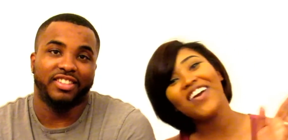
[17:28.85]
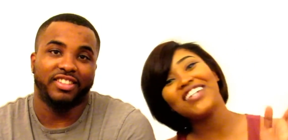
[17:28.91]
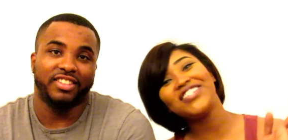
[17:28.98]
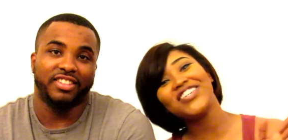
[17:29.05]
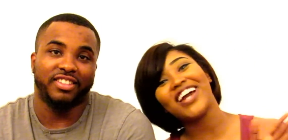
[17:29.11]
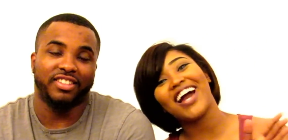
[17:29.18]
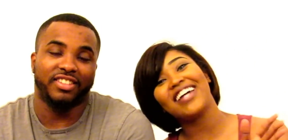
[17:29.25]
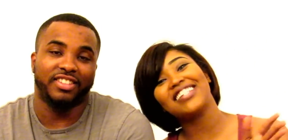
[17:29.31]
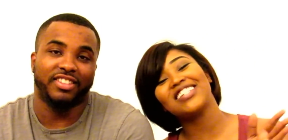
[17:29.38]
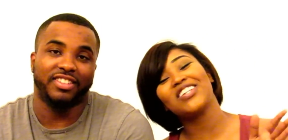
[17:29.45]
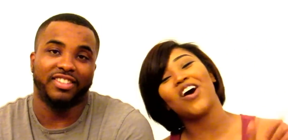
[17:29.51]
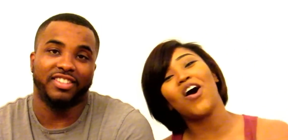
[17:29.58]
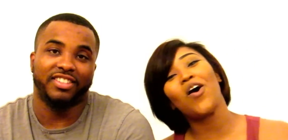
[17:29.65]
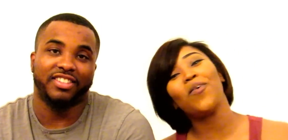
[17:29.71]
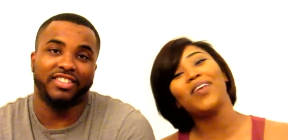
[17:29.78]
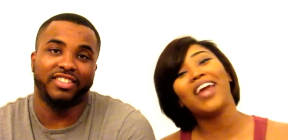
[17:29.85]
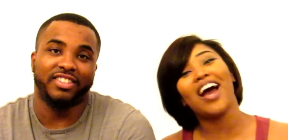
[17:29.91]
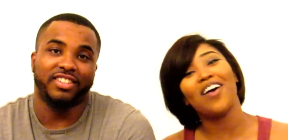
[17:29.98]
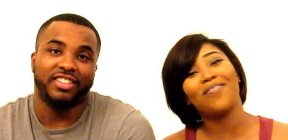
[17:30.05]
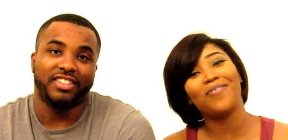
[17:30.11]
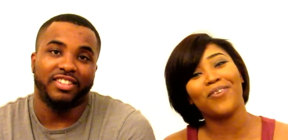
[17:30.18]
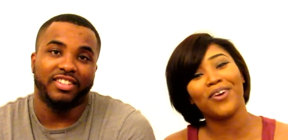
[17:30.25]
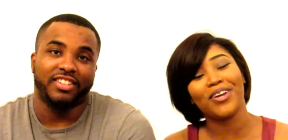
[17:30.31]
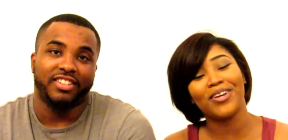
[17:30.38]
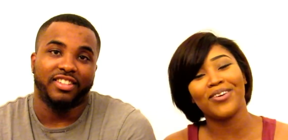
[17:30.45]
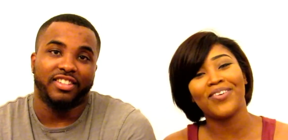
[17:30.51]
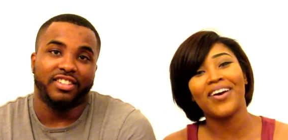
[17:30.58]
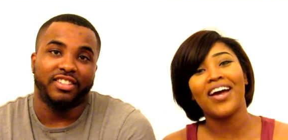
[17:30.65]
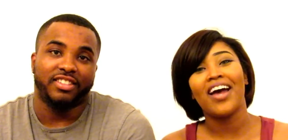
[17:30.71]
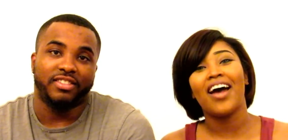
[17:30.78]
Speaker 1: Alright, you guys, that's all we have for
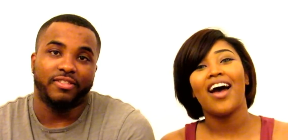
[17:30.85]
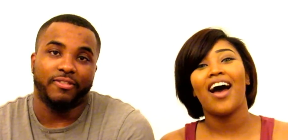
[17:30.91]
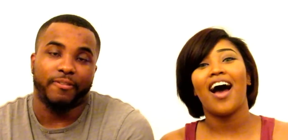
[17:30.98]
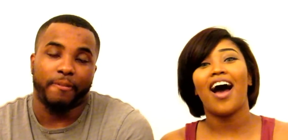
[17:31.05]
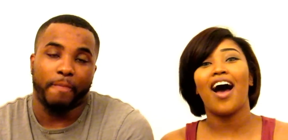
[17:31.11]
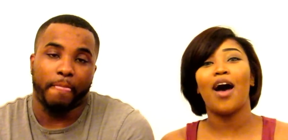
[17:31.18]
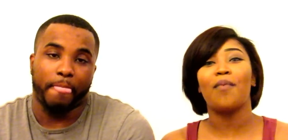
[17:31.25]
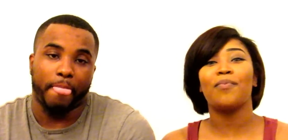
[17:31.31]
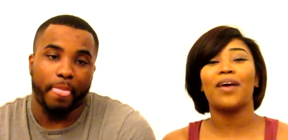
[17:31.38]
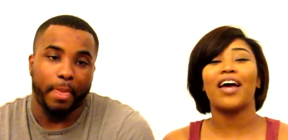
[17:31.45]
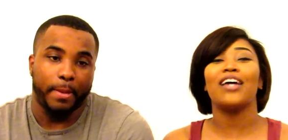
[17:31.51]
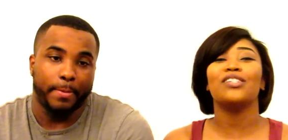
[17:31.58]
you. Um,